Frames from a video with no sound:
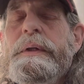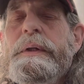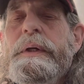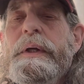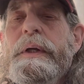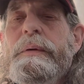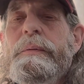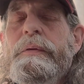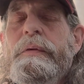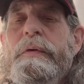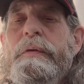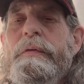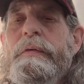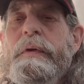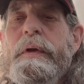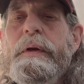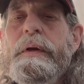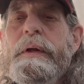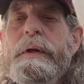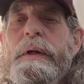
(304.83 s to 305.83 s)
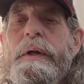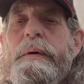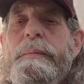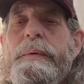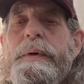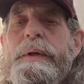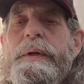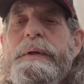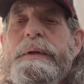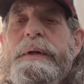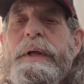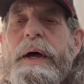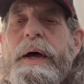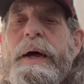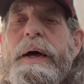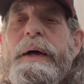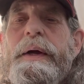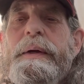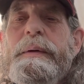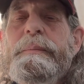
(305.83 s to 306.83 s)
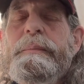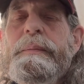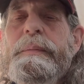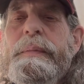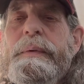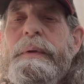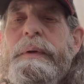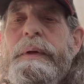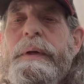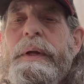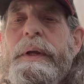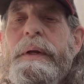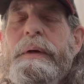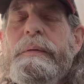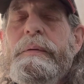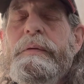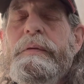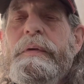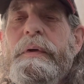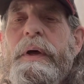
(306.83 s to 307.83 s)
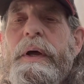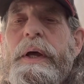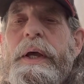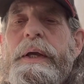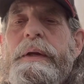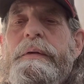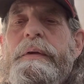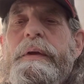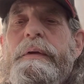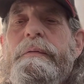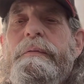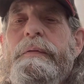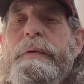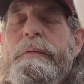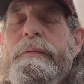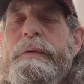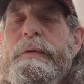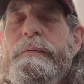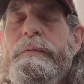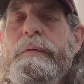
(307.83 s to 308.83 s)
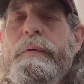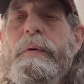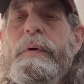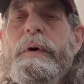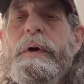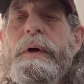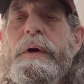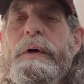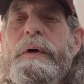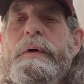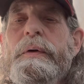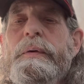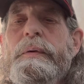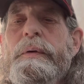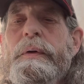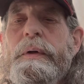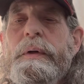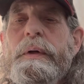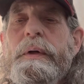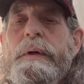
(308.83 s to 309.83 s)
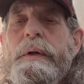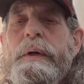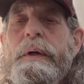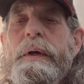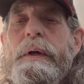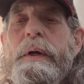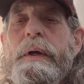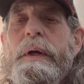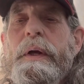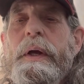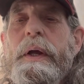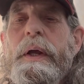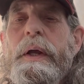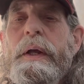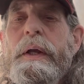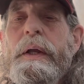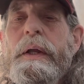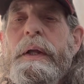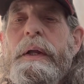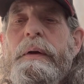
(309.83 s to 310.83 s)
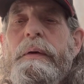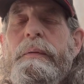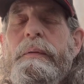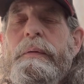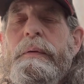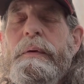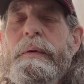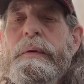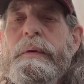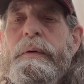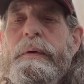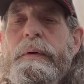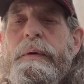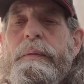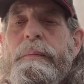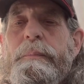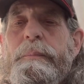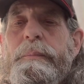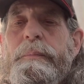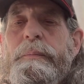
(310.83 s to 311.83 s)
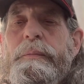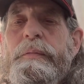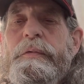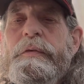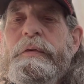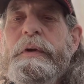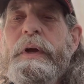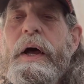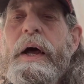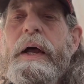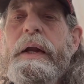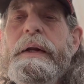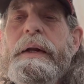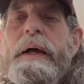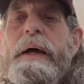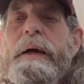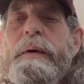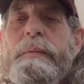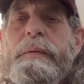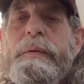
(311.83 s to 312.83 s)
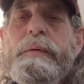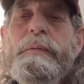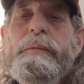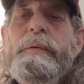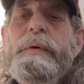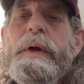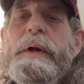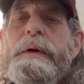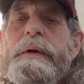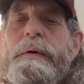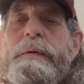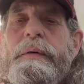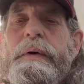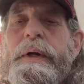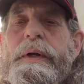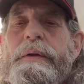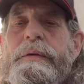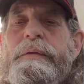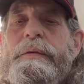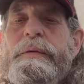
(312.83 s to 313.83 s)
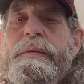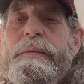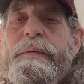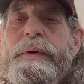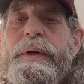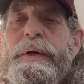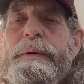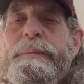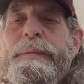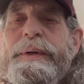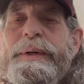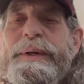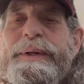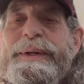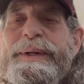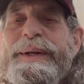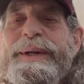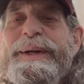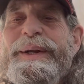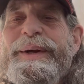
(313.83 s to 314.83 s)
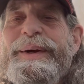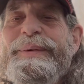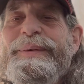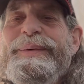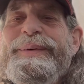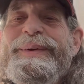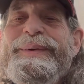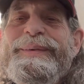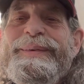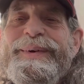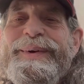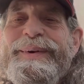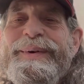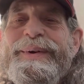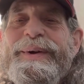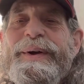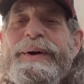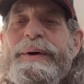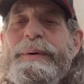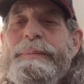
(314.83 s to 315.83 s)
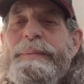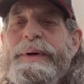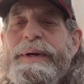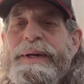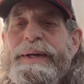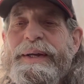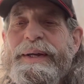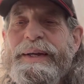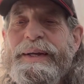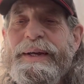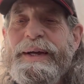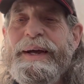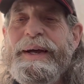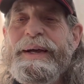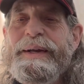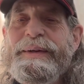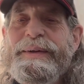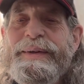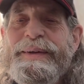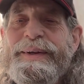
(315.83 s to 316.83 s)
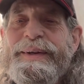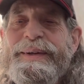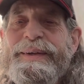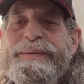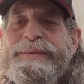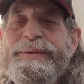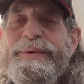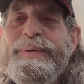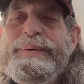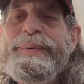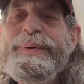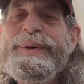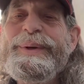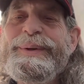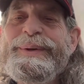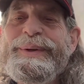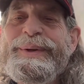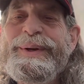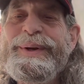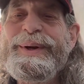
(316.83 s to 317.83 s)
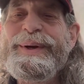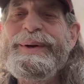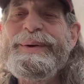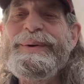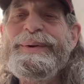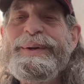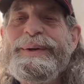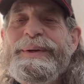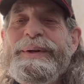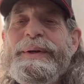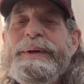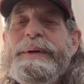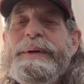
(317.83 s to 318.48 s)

it was a Seated Liberty dime, and it was uh, 1854.0. And Scott and I were running around screaming, you know, we were going, oh my God, look at this coin, you know. And